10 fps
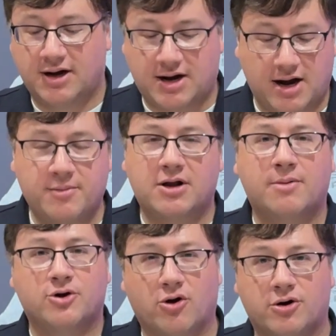I'm
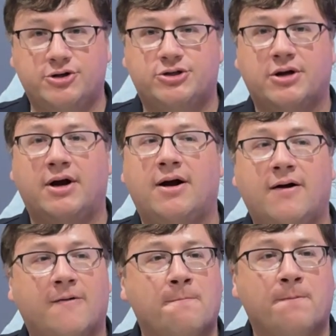encouraged.
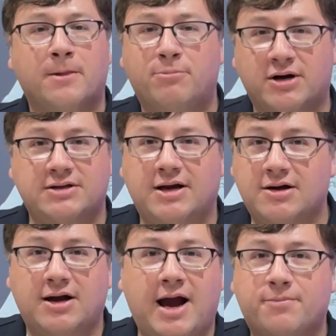But
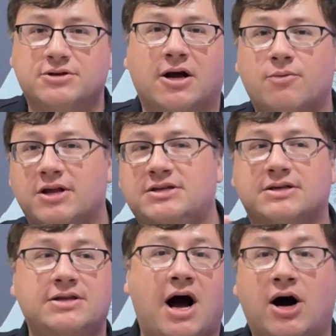Apple's got to at least
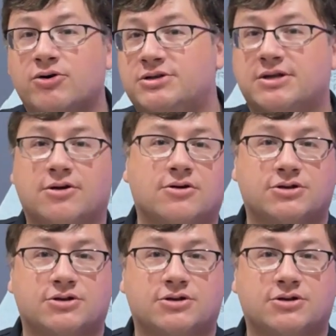acknowledge that there are